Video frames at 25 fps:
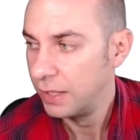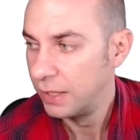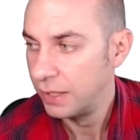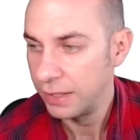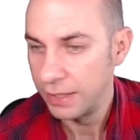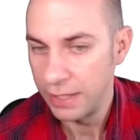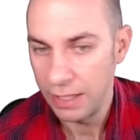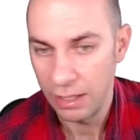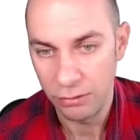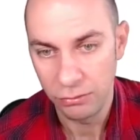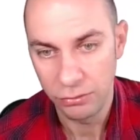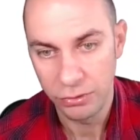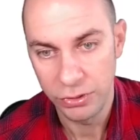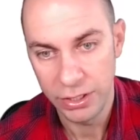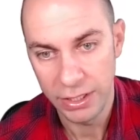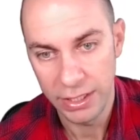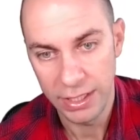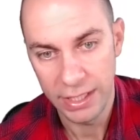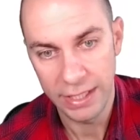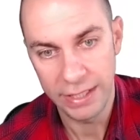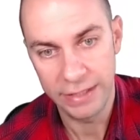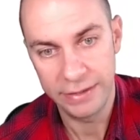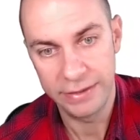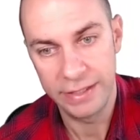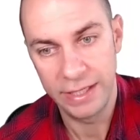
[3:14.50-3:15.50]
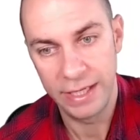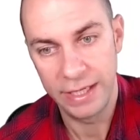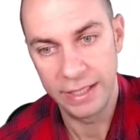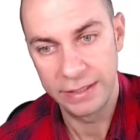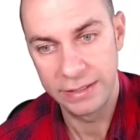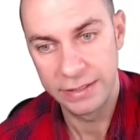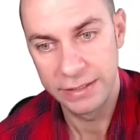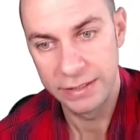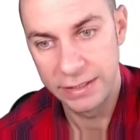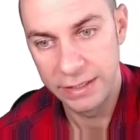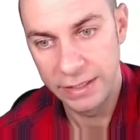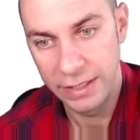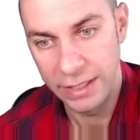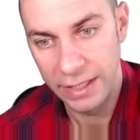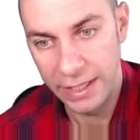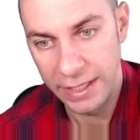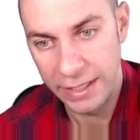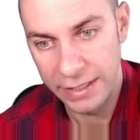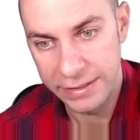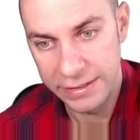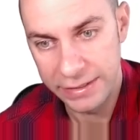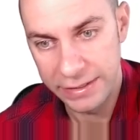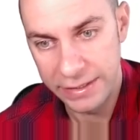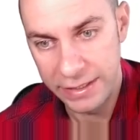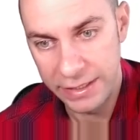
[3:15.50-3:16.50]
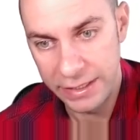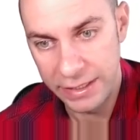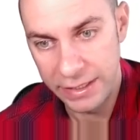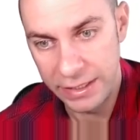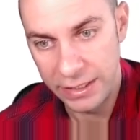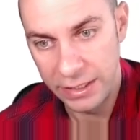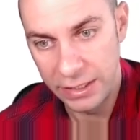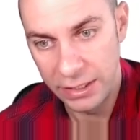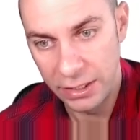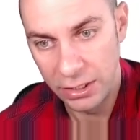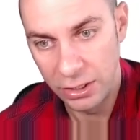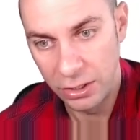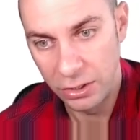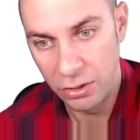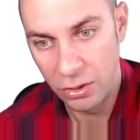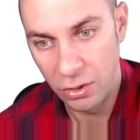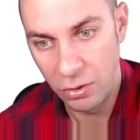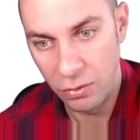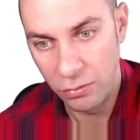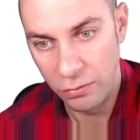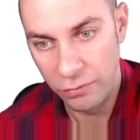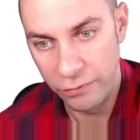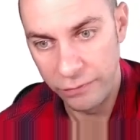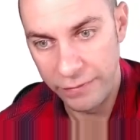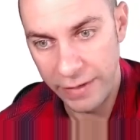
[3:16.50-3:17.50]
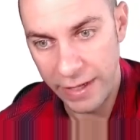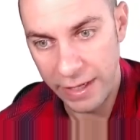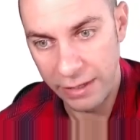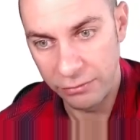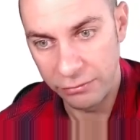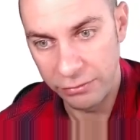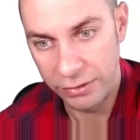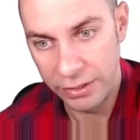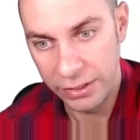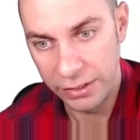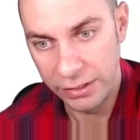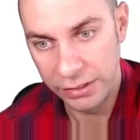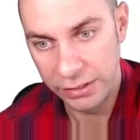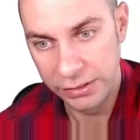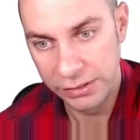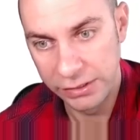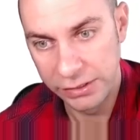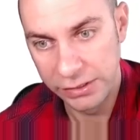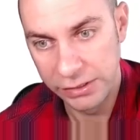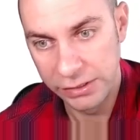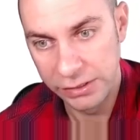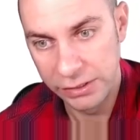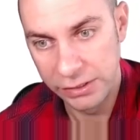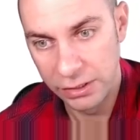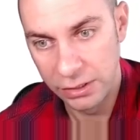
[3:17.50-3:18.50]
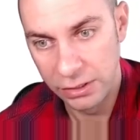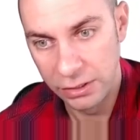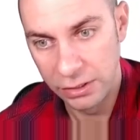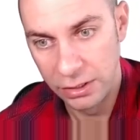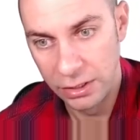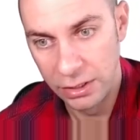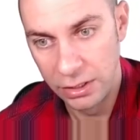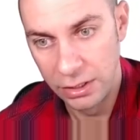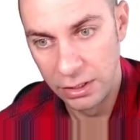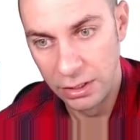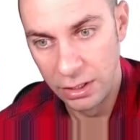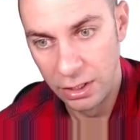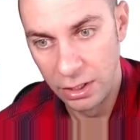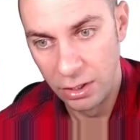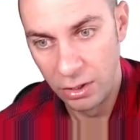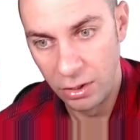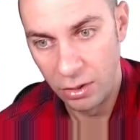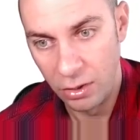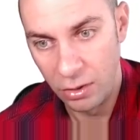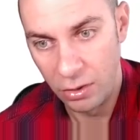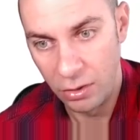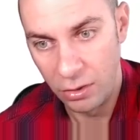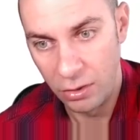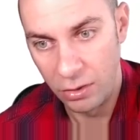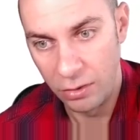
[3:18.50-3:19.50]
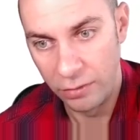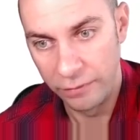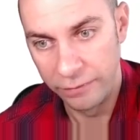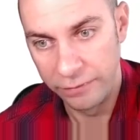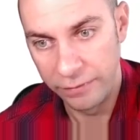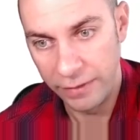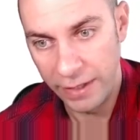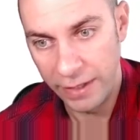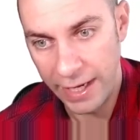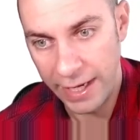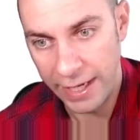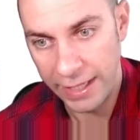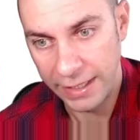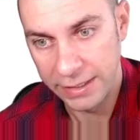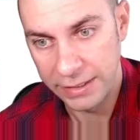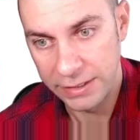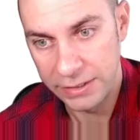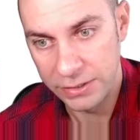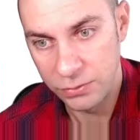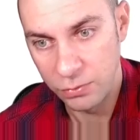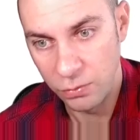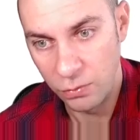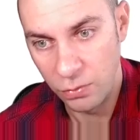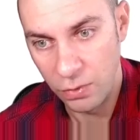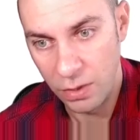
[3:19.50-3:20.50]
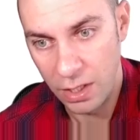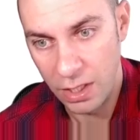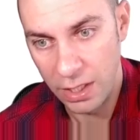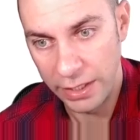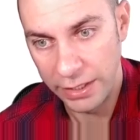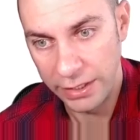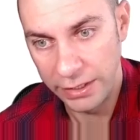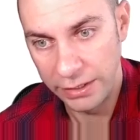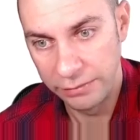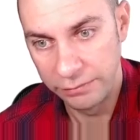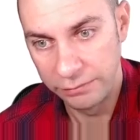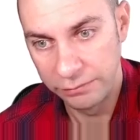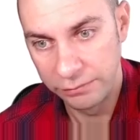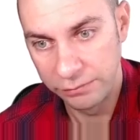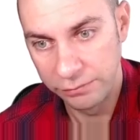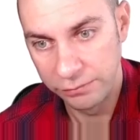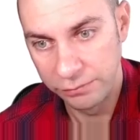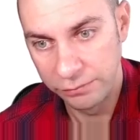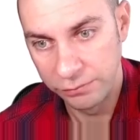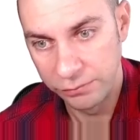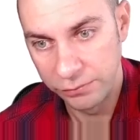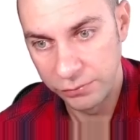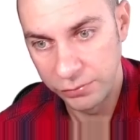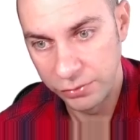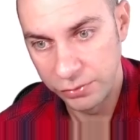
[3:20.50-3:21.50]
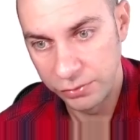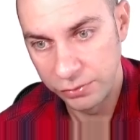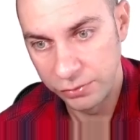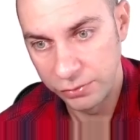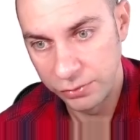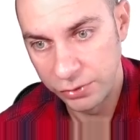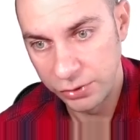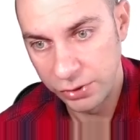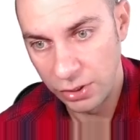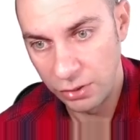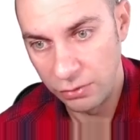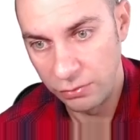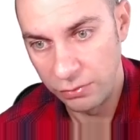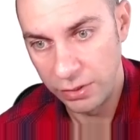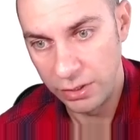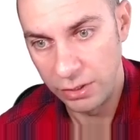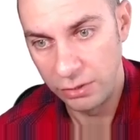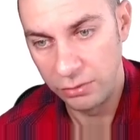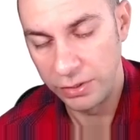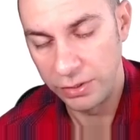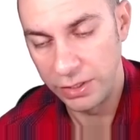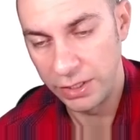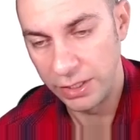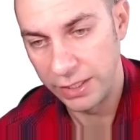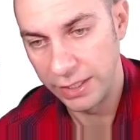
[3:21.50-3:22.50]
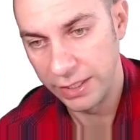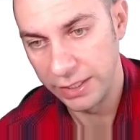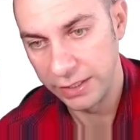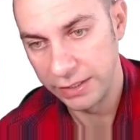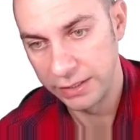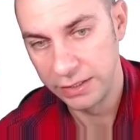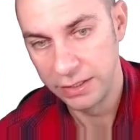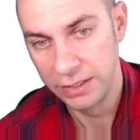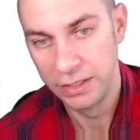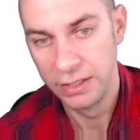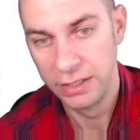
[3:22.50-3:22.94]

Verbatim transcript: calculate that as the covariance of xy. So we're looking at